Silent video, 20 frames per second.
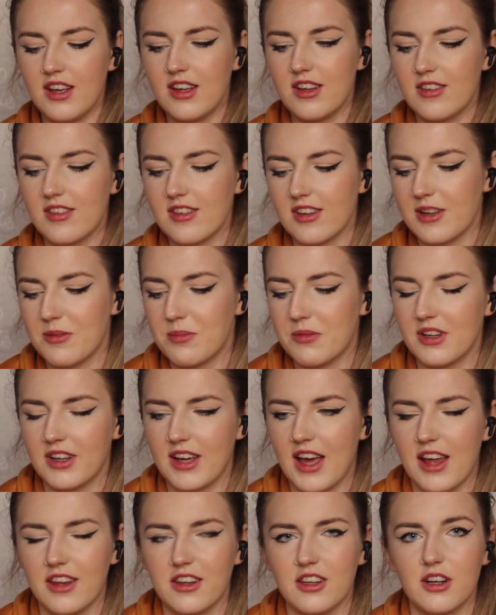sleep
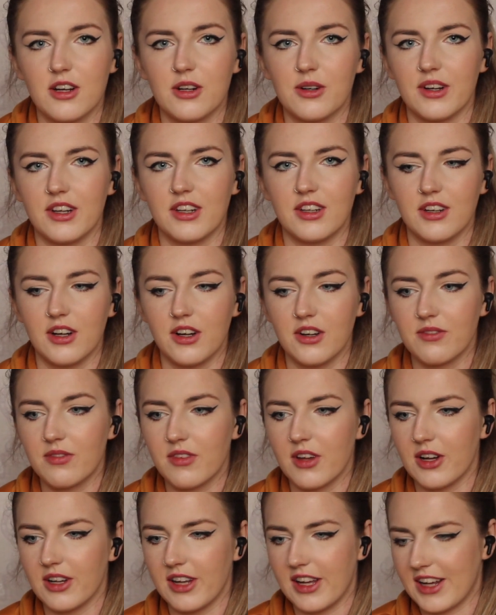together and
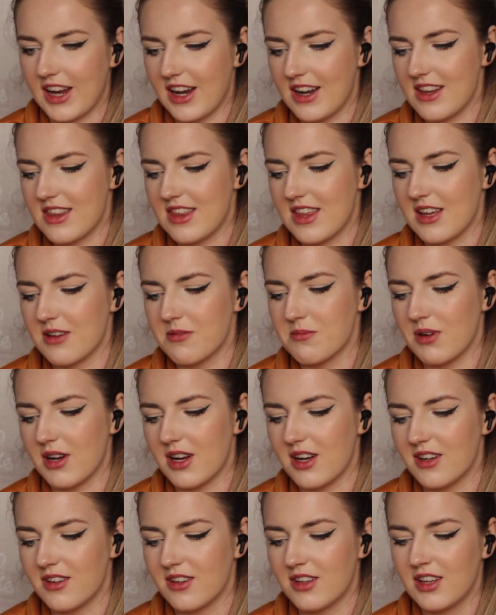all that kind of thing,
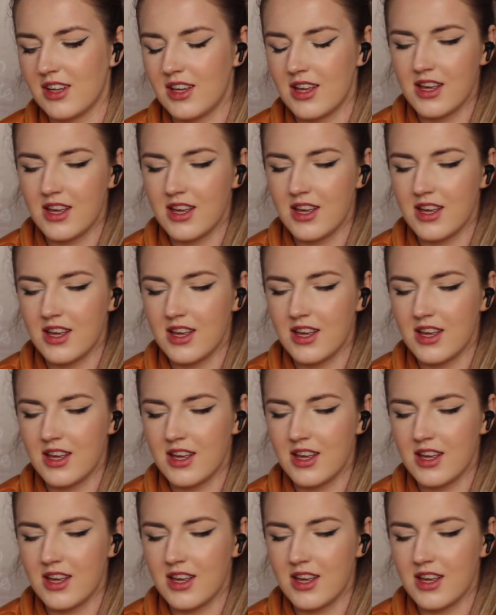but